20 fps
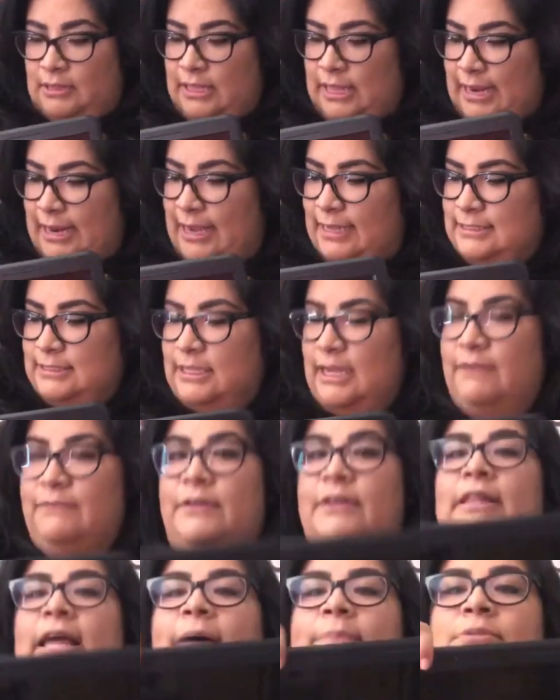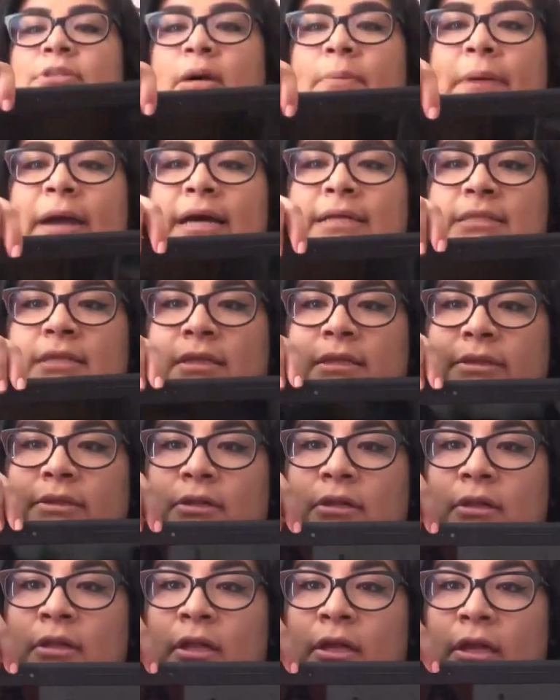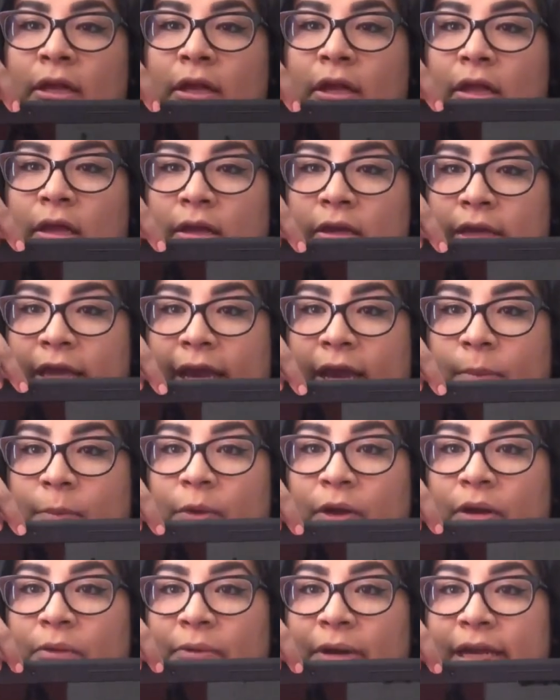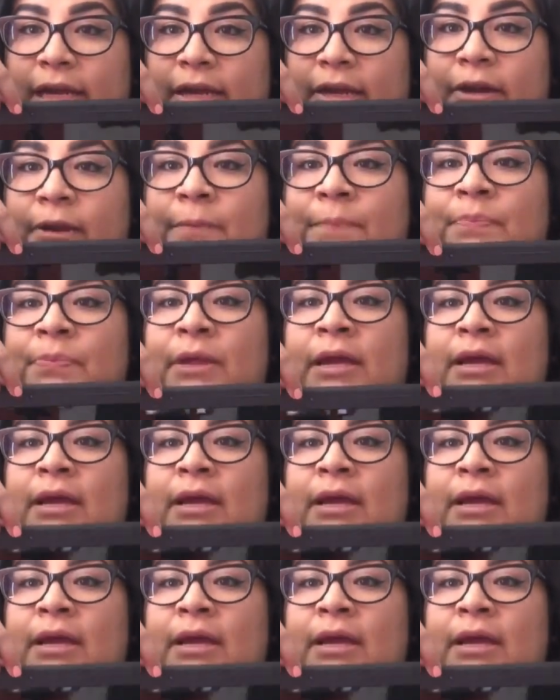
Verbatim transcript: it has every laptop has a little camera right here.